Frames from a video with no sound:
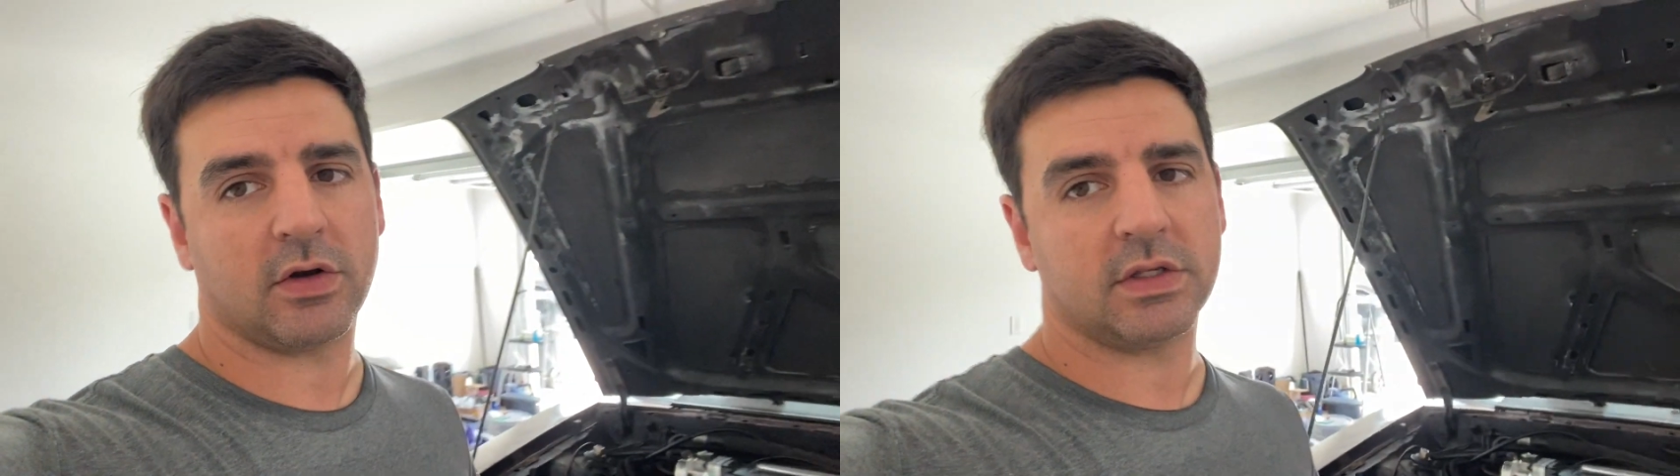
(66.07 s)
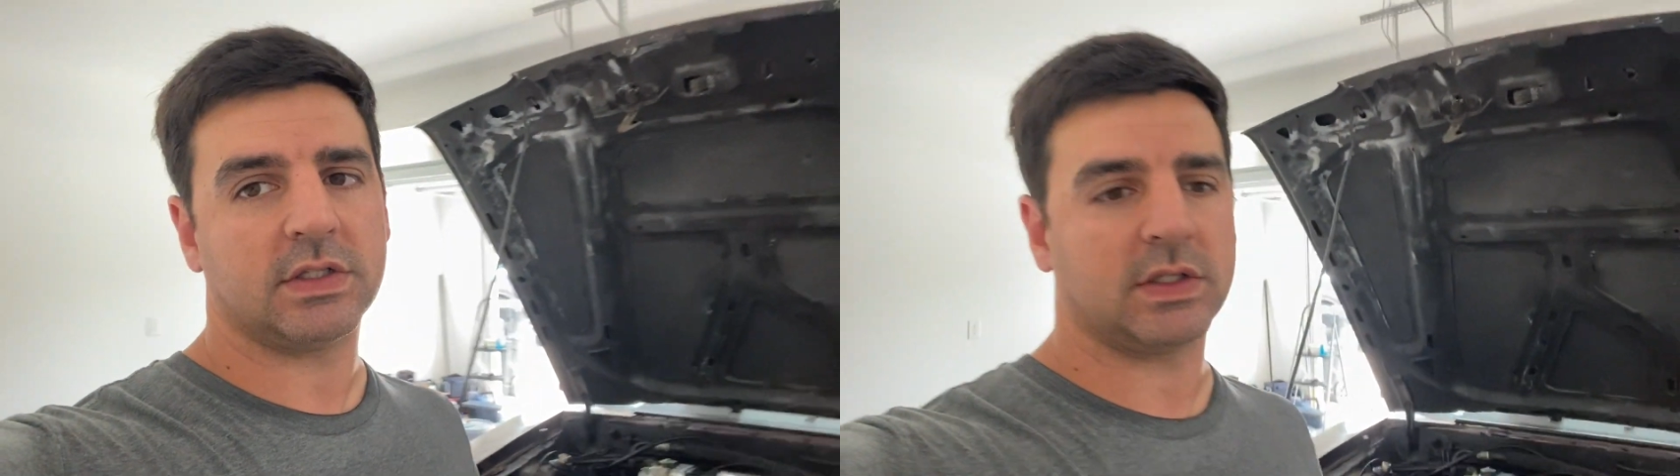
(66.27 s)

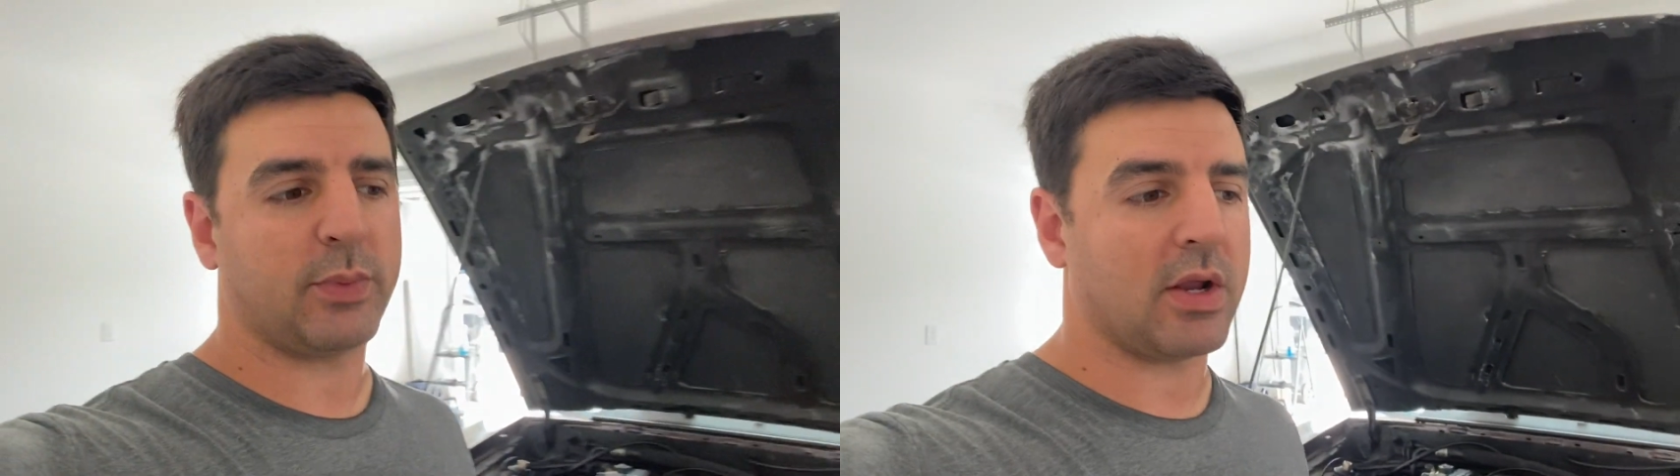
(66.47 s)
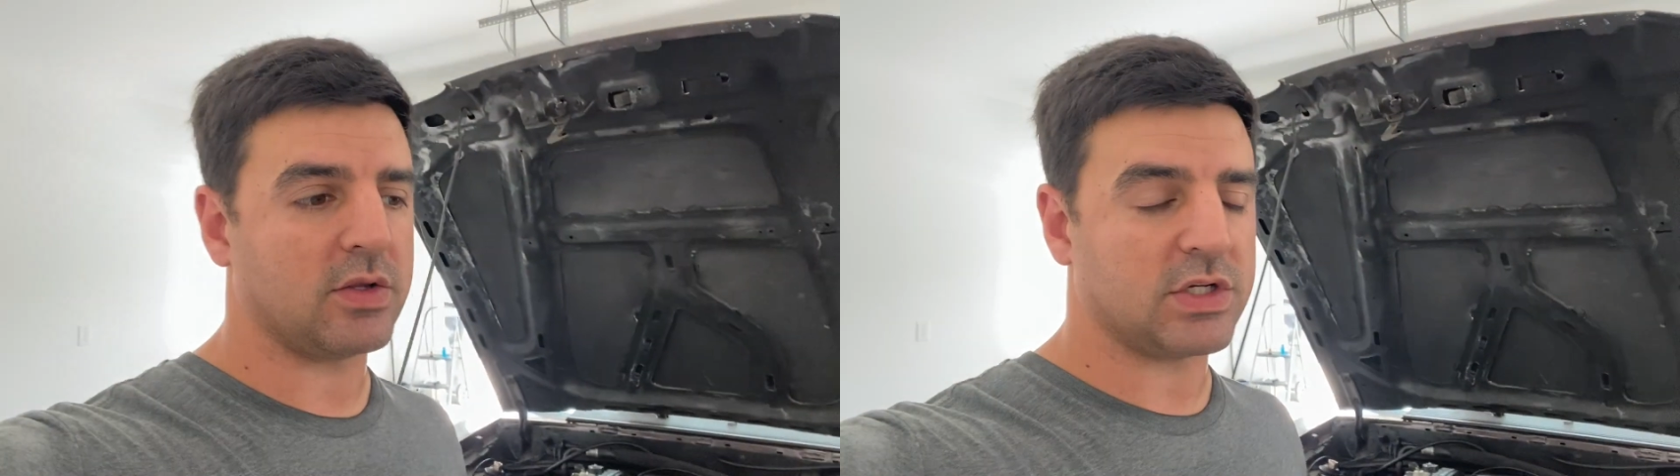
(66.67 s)

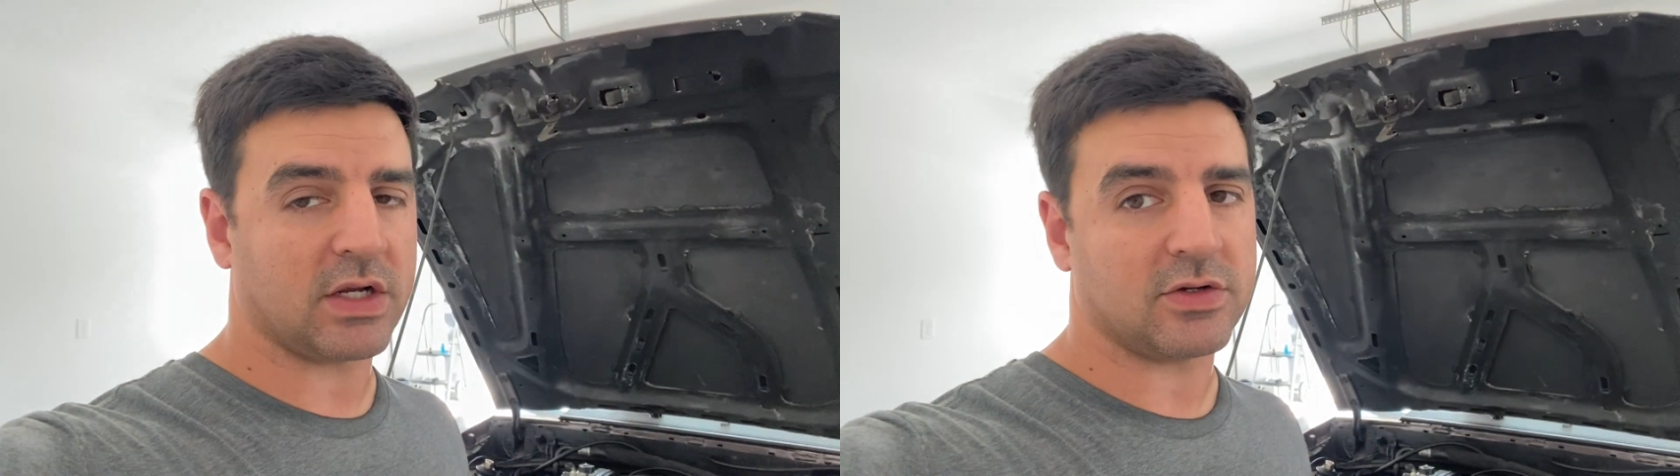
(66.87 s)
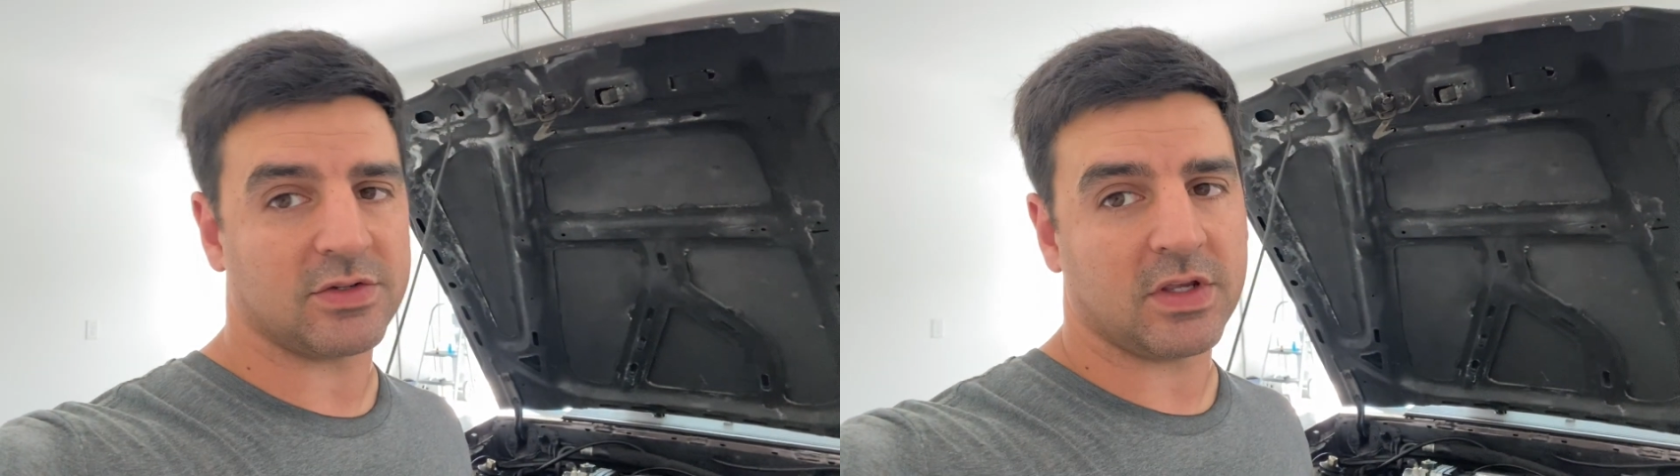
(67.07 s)
36-pound
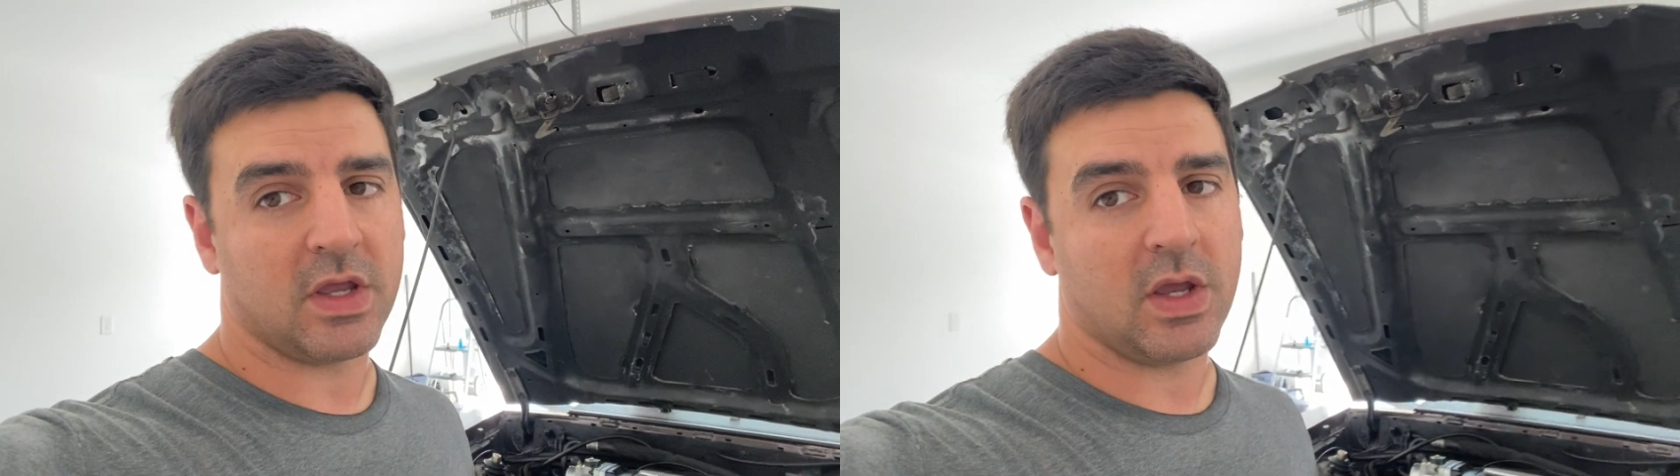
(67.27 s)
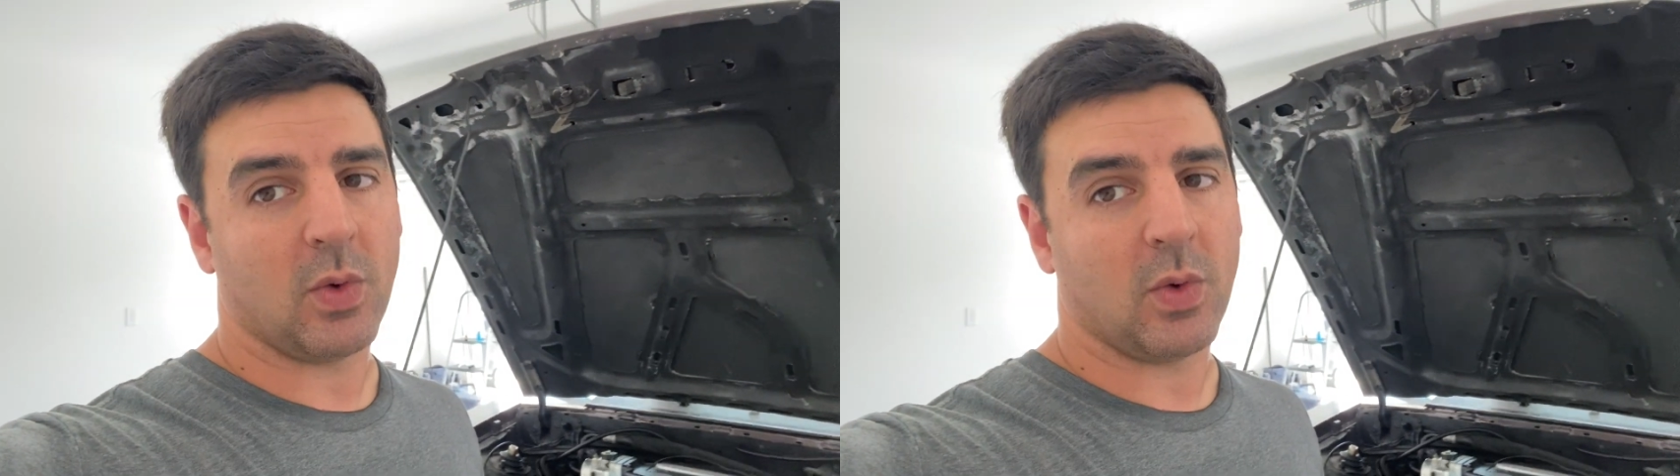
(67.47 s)
injectors